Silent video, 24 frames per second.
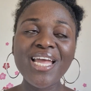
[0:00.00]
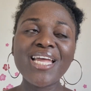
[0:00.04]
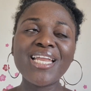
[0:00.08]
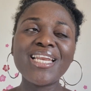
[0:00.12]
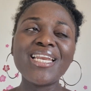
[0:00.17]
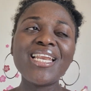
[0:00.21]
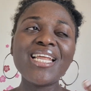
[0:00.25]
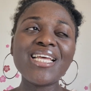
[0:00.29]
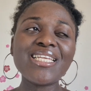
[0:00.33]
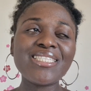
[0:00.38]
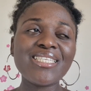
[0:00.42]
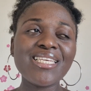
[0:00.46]

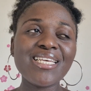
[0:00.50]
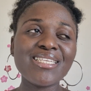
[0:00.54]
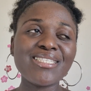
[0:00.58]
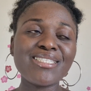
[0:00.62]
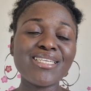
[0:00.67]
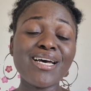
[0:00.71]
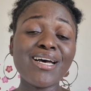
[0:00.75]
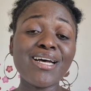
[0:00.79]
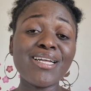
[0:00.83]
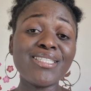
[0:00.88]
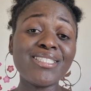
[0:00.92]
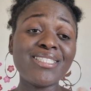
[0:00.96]
This is
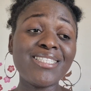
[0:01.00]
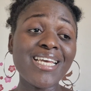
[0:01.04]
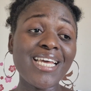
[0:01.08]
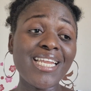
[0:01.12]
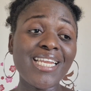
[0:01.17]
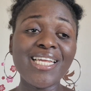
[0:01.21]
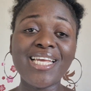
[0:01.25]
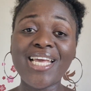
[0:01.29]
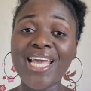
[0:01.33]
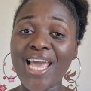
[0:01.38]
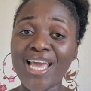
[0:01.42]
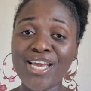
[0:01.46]
a
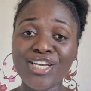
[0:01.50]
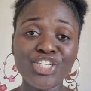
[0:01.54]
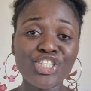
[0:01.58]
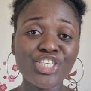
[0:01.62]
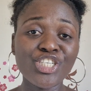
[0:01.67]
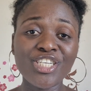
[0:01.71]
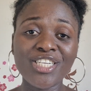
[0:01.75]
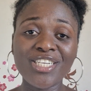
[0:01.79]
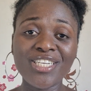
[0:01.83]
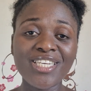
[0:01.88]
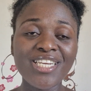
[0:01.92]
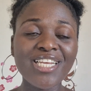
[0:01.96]

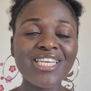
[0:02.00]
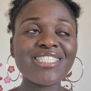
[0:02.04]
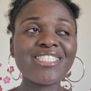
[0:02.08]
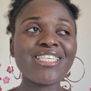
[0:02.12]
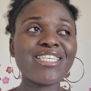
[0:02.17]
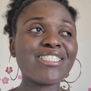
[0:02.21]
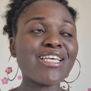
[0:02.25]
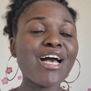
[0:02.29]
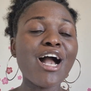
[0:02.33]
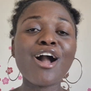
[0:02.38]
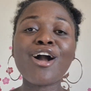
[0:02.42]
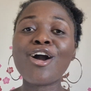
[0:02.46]
dedication. This
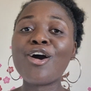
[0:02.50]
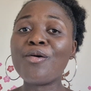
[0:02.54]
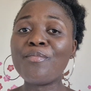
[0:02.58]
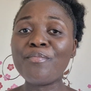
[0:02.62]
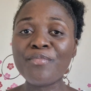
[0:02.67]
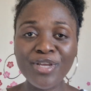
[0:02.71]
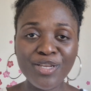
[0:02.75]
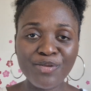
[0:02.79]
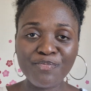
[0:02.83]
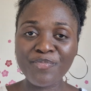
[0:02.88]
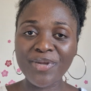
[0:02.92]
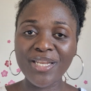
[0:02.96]
is a
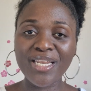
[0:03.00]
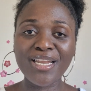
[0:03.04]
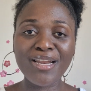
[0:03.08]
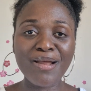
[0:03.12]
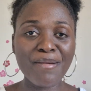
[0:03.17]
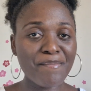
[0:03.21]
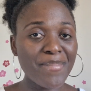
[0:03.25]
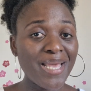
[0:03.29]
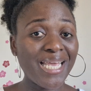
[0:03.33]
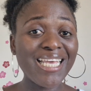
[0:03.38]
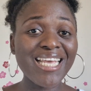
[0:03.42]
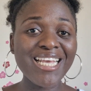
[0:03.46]
commitment that I'm
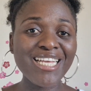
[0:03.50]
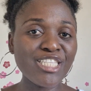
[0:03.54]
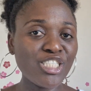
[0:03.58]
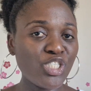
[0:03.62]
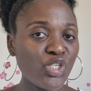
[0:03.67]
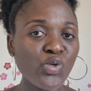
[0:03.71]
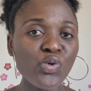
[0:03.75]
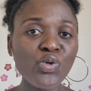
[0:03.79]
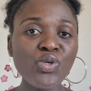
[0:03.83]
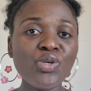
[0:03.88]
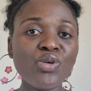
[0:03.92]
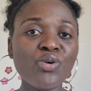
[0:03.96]
making
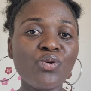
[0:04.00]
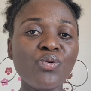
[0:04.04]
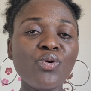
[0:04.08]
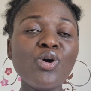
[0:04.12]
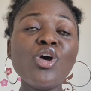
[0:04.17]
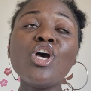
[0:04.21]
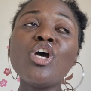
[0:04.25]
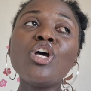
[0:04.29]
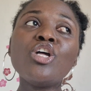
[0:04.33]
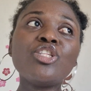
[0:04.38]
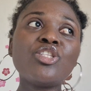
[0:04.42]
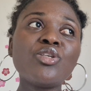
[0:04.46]
to you
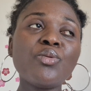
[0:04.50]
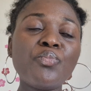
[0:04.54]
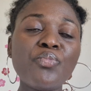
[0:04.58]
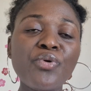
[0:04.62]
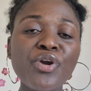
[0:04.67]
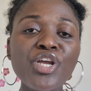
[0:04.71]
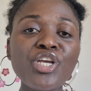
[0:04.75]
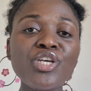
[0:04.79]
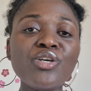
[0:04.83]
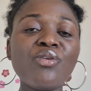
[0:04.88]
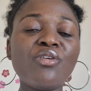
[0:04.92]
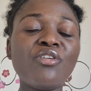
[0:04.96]
to
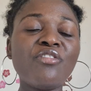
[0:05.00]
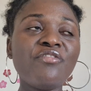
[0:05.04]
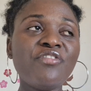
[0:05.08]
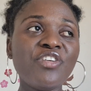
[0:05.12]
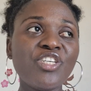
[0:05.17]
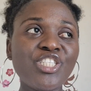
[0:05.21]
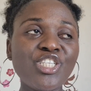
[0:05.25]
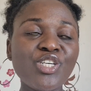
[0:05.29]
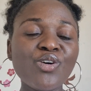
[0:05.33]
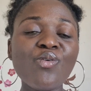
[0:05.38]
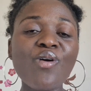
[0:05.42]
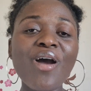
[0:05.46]
bring you a
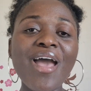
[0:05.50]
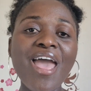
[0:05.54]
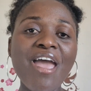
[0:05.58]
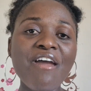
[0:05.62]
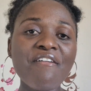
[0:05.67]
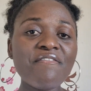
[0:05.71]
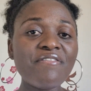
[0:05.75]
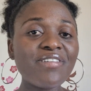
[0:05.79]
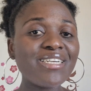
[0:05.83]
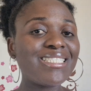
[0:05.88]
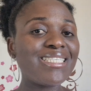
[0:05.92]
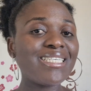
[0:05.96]
video
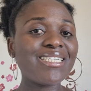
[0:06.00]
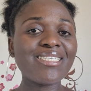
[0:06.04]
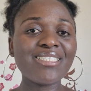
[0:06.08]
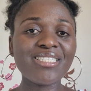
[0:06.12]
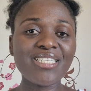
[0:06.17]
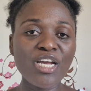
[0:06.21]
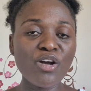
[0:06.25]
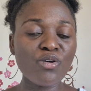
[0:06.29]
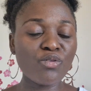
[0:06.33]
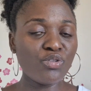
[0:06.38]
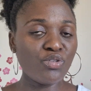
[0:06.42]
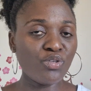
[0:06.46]
every single
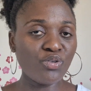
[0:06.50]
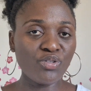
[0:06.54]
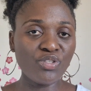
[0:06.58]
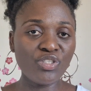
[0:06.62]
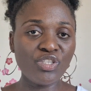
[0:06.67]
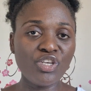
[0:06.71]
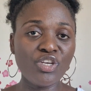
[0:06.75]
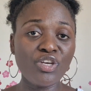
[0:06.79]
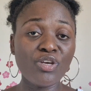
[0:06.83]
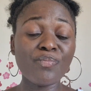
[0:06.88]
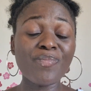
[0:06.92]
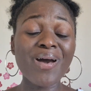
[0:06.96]
day on
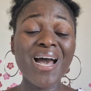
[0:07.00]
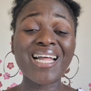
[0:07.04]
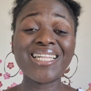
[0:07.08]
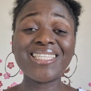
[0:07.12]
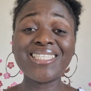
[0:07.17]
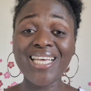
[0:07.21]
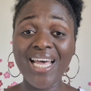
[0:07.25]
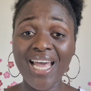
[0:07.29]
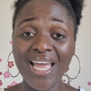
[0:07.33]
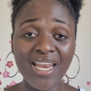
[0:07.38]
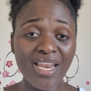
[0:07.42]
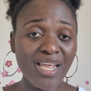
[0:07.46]
YouTube at
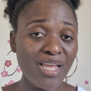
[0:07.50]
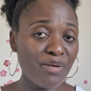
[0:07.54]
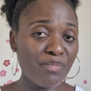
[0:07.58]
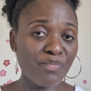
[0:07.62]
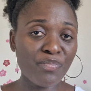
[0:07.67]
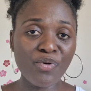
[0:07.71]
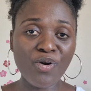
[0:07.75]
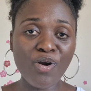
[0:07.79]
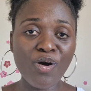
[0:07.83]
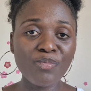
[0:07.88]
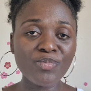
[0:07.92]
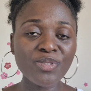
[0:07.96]
10 a.m.
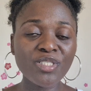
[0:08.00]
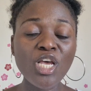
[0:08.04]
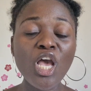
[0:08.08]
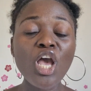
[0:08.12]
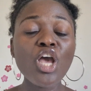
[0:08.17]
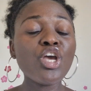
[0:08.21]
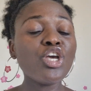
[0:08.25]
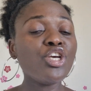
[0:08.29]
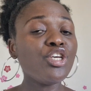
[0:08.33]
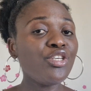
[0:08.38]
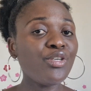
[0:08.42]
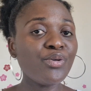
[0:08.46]
prompt
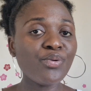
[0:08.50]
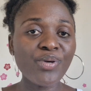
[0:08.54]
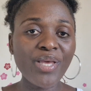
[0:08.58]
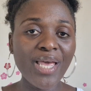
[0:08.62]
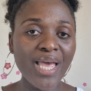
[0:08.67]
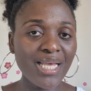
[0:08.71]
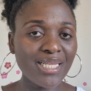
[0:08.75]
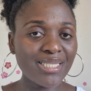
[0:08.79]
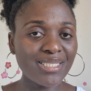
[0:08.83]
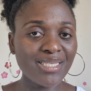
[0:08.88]
UK